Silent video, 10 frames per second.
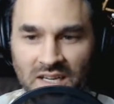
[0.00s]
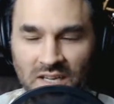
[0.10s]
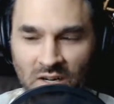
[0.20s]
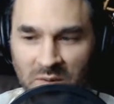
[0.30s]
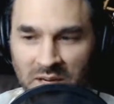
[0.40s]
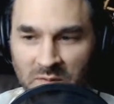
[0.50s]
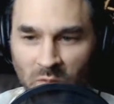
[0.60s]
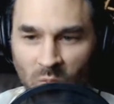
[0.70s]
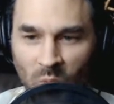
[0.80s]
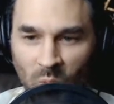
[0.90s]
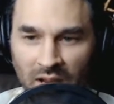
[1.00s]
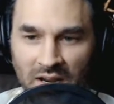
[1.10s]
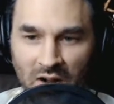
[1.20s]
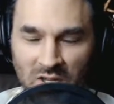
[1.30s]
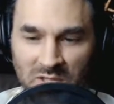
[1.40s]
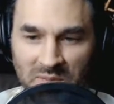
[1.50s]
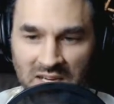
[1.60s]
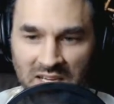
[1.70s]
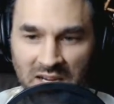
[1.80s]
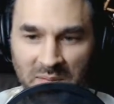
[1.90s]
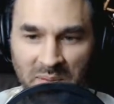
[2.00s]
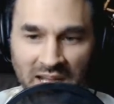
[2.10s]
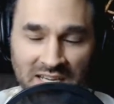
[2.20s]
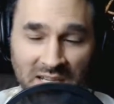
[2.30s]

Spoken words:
You know what I mean? When ultimately a bad day